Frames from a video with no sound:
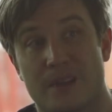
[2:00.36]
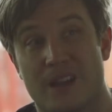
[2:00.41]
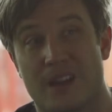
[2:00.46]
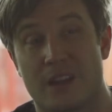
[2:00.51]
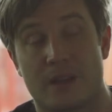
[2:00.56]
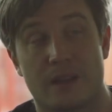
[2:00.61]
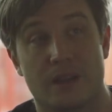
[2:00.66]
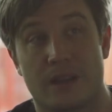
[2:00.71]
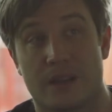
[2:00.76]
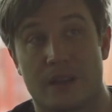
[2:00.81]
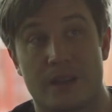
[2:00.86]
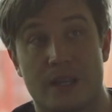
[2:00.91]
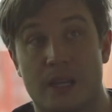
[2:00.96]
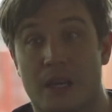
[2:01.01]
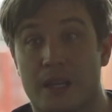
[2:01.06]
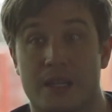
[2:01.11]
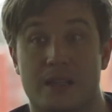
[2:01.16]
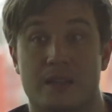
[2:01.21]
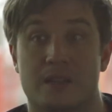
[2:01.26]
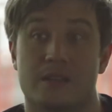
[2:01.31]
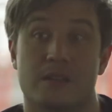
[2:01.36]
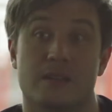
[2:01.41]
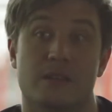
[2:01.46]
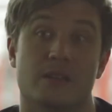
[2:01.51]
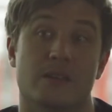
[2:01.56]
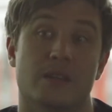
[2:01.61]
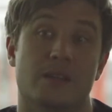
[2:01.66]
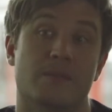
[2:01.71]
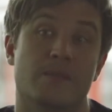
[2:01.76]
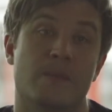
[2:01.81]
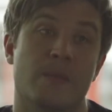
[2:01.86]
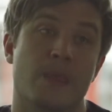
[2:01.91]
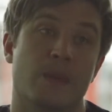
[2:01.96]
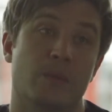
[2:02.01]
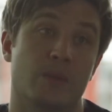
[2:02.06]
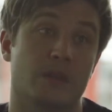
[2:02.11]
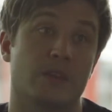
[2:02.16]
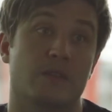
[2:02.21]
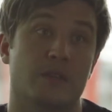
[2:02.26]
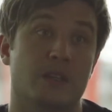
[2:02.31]
a night to do it.
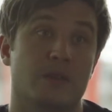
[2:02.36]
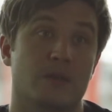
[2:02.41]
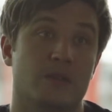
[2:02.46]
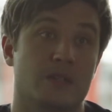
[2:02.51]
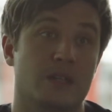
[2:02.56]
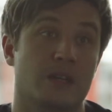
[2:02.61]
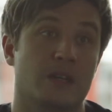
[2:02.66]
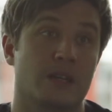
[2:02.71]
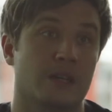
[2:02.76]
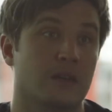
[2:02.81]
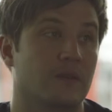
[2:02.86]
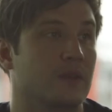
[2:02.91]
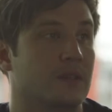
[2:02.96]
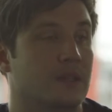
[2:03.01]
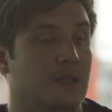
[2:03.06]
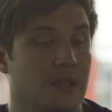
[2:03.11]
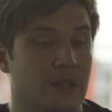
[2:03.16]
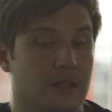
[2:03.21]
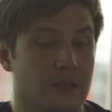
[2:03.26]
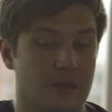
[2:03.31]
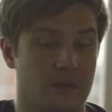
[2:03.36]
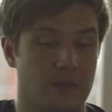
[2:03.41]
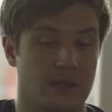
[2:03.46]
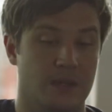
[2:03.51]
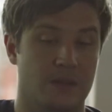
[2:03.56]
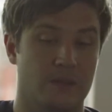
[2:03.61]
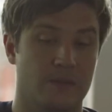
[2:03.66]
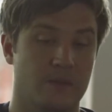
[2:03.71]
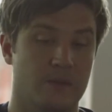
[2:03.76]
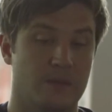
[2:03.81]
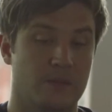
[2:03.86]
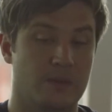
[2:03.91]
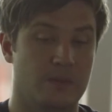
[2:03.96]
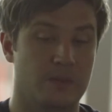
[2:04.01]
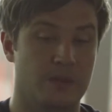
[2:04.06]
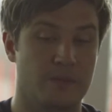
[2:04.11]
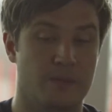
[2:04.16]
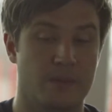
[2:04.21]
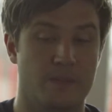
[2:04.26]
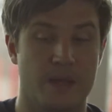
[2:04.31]
We sort of knew he was dying, obviously, and so we kind of we
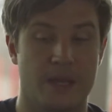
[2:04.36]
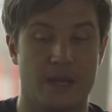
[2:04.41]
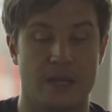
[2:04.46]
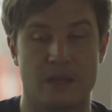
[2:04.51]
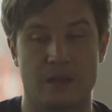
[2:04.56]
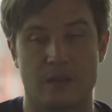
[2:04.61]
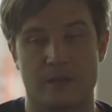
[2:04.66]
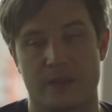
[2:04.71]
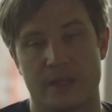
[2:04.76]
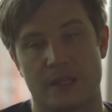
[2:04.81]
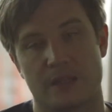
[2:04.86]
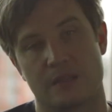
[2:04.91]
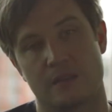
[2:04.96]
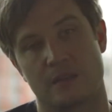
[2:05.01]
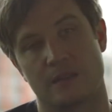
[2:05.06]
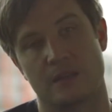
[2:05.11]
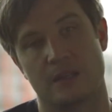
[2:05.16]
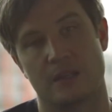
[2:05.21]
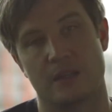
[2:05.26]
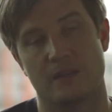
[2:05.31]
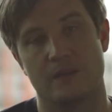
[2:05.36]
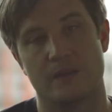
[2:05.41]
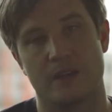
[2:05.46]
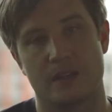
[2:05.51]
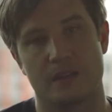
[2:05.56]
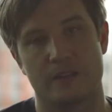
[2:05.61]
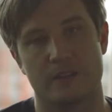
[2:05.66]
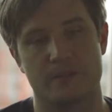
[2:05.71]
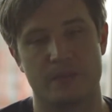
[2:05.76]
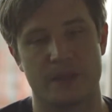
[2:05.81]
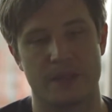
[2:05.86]
prepared a lot of things in advance.